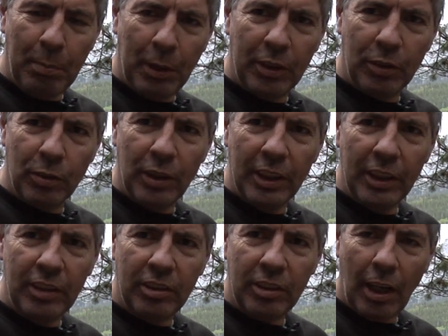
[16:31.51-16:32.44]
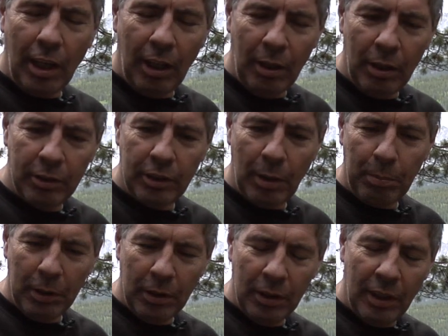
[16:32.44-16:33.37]
but it's really subtle,
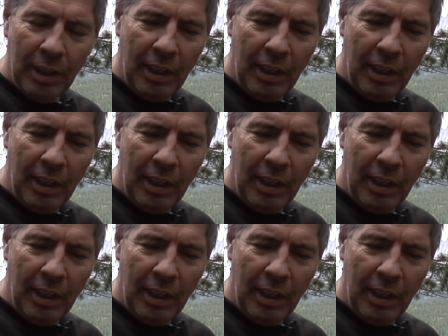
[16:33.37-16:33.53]
supple.